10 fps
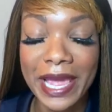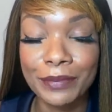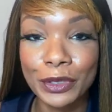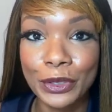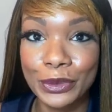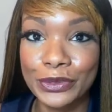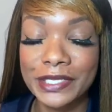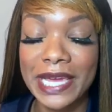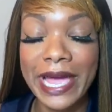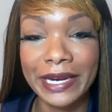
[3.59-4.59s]
I'm your host,
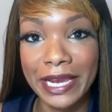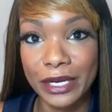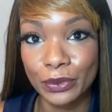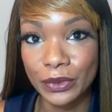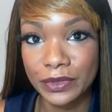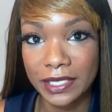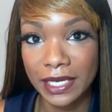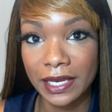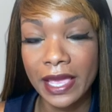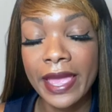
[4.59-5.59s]
Addy
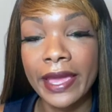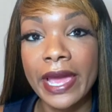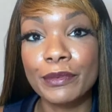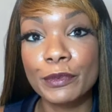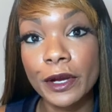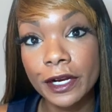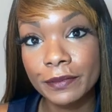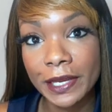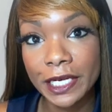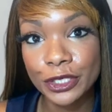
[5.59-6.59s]
Snowden. I'm a product
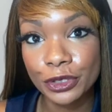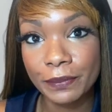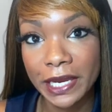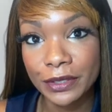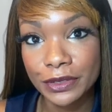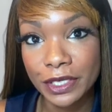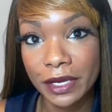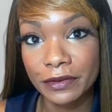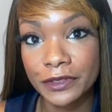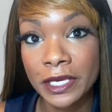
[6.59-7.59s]
manager at
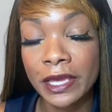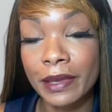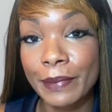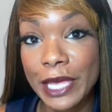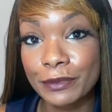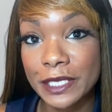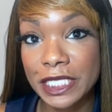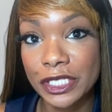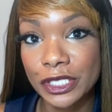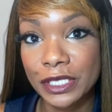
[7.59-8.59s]
Microsoft, a
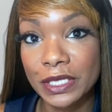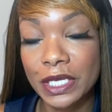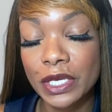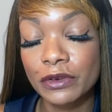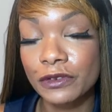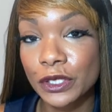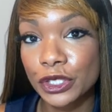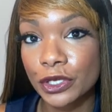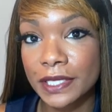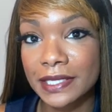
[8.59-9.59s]
mathematician, a
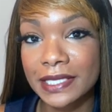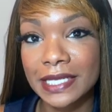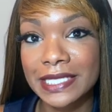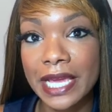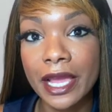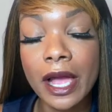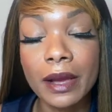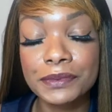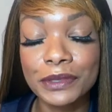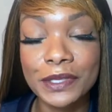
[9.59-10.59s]
futurist, a tech
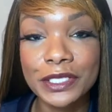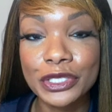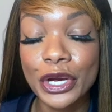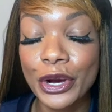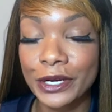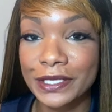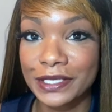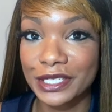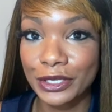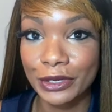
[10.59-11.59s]
optimist, artist,
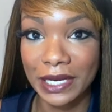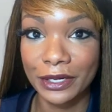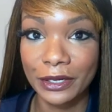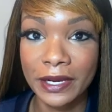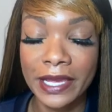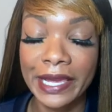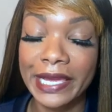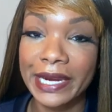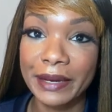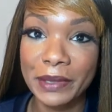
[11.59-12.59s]
and creator.
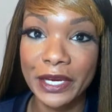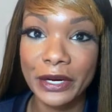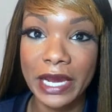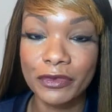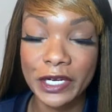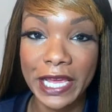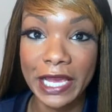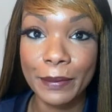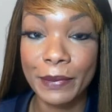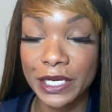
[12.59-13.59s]
And I'm here every
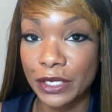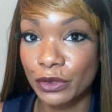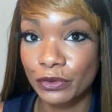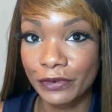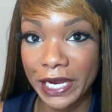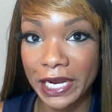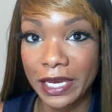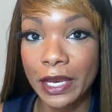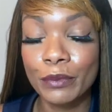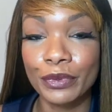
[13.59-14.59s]
day, Monday through
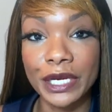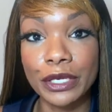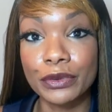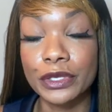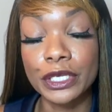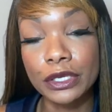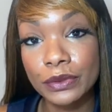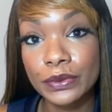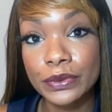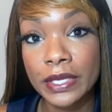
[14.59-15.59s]
Friday, bringing you the
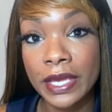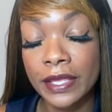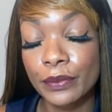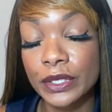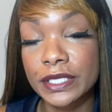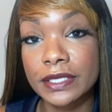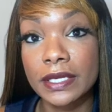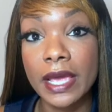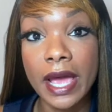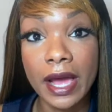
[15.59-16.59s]
news, what's
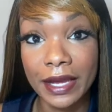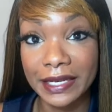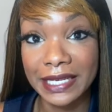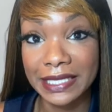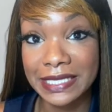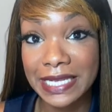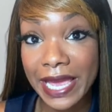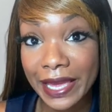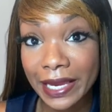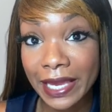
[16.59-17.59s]
hot in
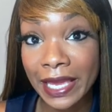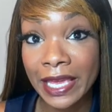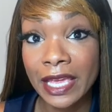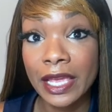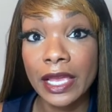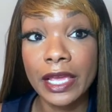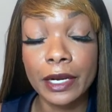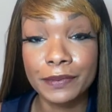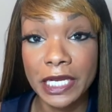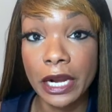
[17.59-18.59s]
tech, an
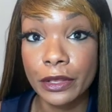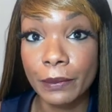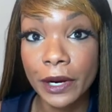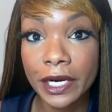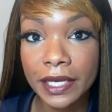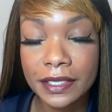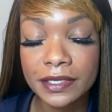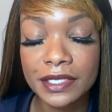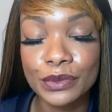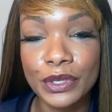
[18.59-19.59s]
update on the markets,
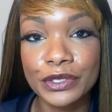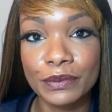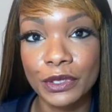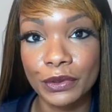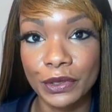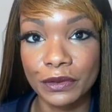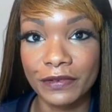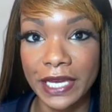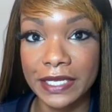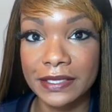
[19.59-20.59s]
as well as some career
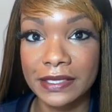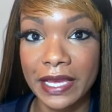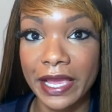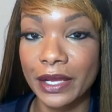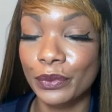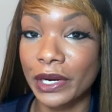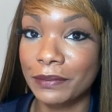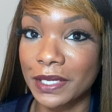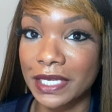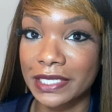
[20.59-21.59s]
advice and what I'm
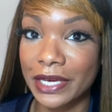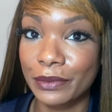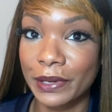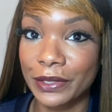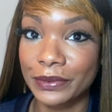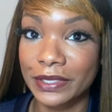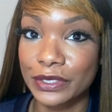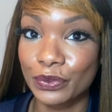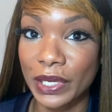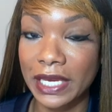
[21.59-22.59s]
geeked out about this
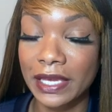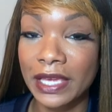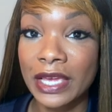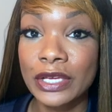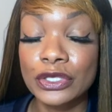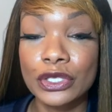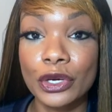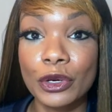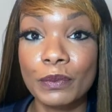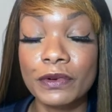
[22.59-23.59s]
week.
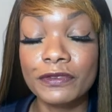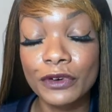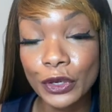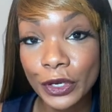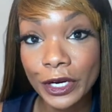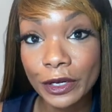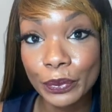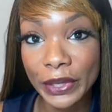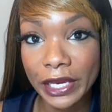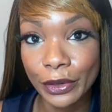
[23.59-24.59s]
So before
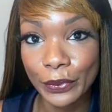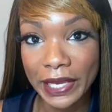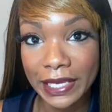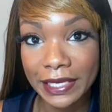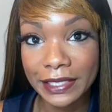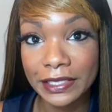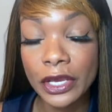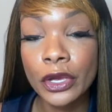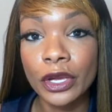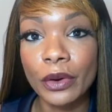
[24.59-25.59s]
we go in,
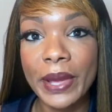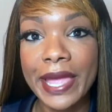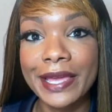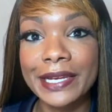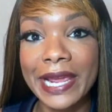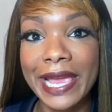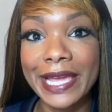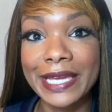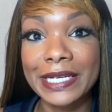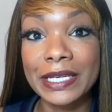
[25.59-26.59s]
go ahead
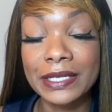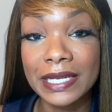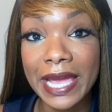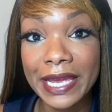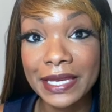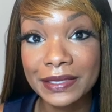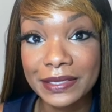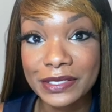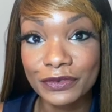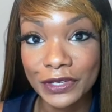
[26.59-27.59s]
and like
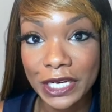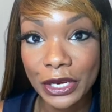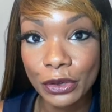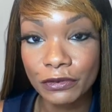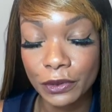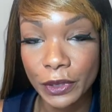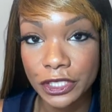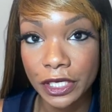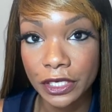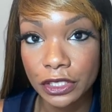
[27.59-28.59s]
this video if you're
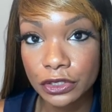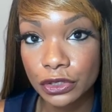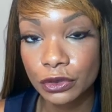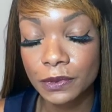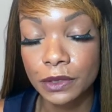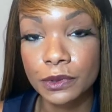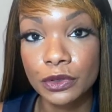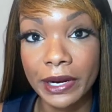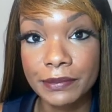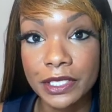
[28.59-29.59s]
watching on YouTube,
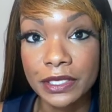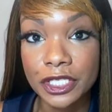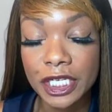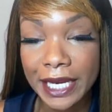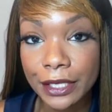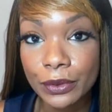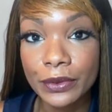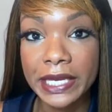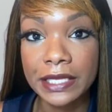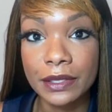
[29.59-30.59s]
subscribe to the channel,
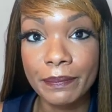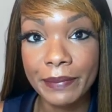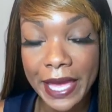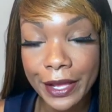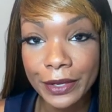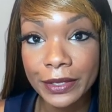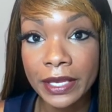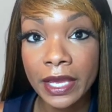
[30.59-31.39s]
hit the bell.